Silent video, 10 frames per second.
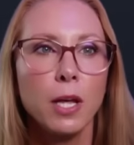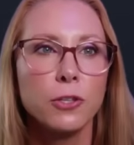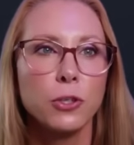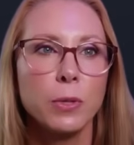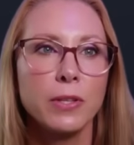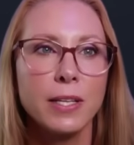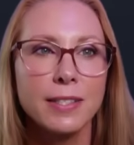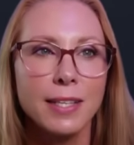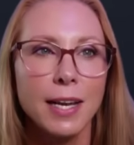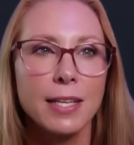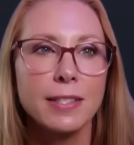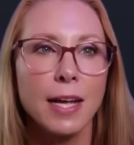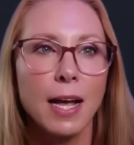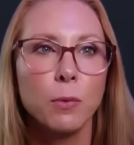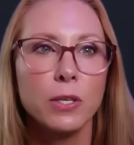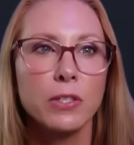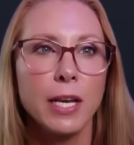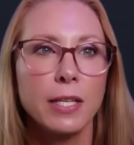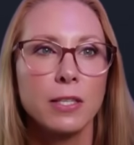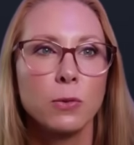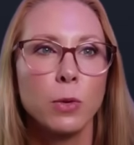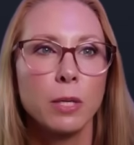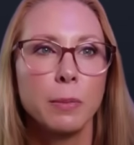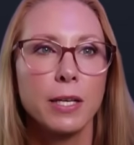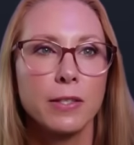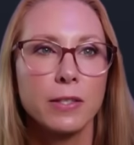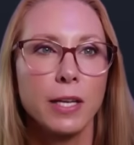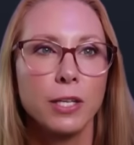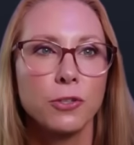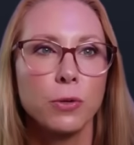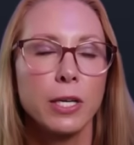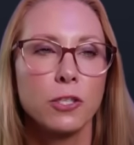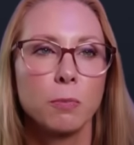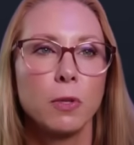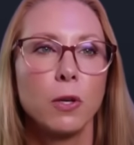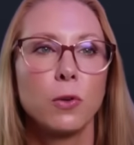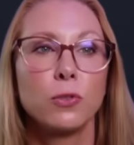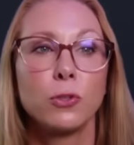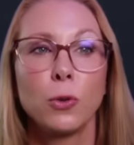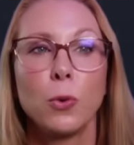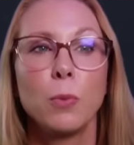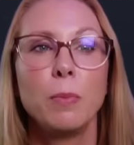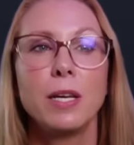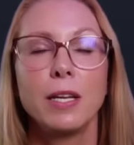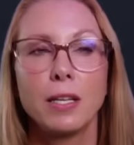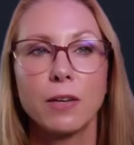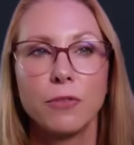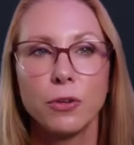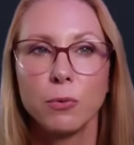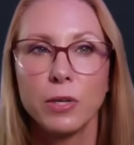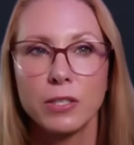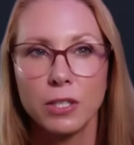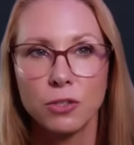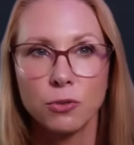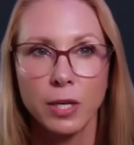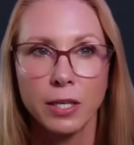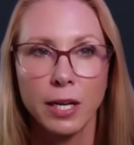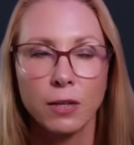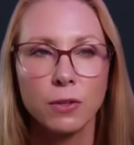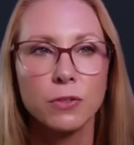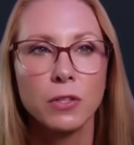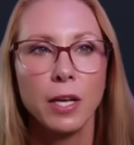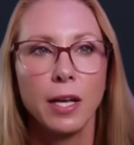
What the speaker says: So in this case, I wouldn't take this one because the entry is below so many of the recent trend candles.